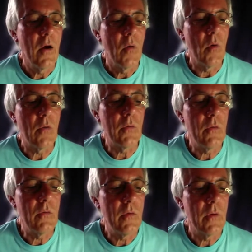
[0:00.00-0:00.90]
what
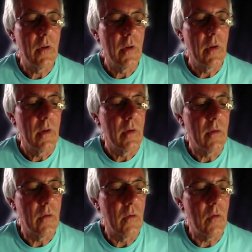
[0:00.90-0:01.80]
do
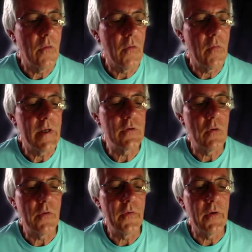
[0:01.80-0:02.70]
Lord of the Rings
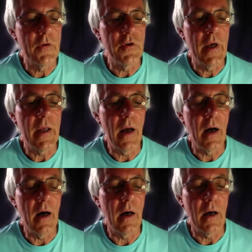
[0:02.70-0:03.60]
author
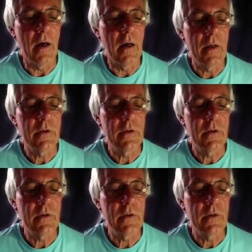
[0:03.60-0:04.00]
J.R.R.